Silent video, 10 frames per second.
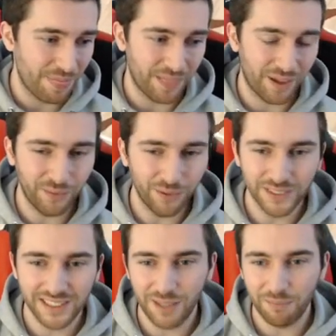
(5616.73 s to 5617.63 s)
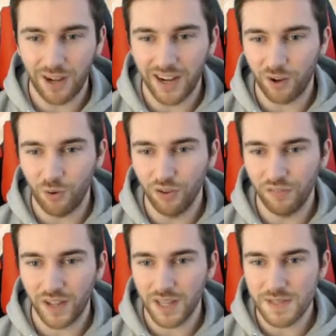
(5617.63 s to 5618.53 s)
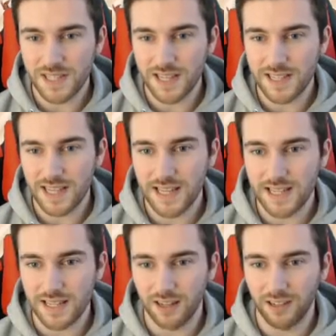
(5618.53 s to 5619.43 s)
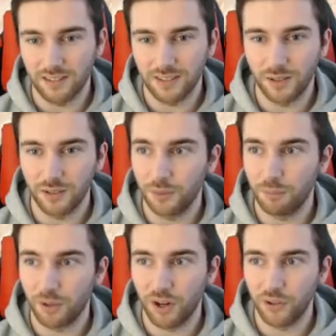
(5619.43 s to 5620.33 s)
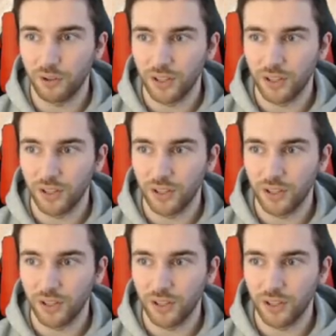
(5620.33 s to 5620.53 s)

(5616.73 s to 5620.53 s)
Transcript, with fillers: I'm going to stick by that. Hall of Fame is, is easier than, than Pro.